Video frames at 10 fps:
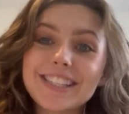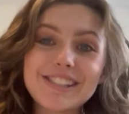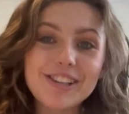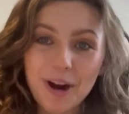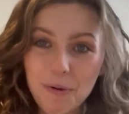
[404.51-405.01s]
and
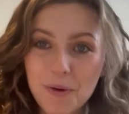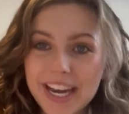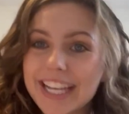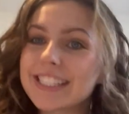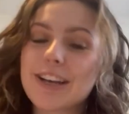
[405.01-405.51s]
start
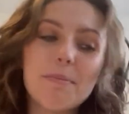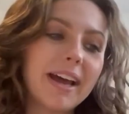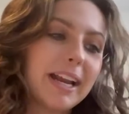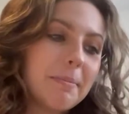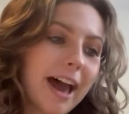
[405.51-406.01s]
winning so
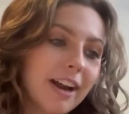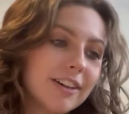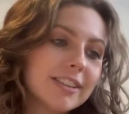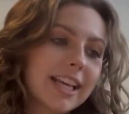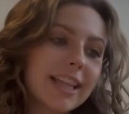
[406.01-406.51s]
many medals.